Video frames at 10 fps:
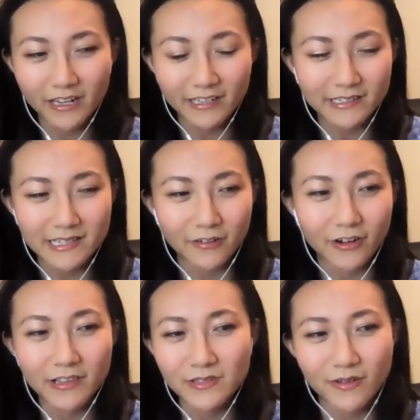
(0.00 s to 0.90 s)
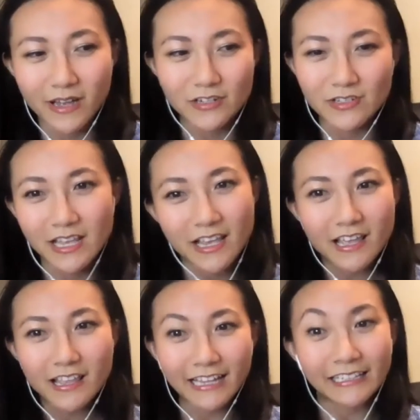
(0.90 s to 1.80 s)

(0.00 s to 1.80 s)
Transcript: etc. And so I just that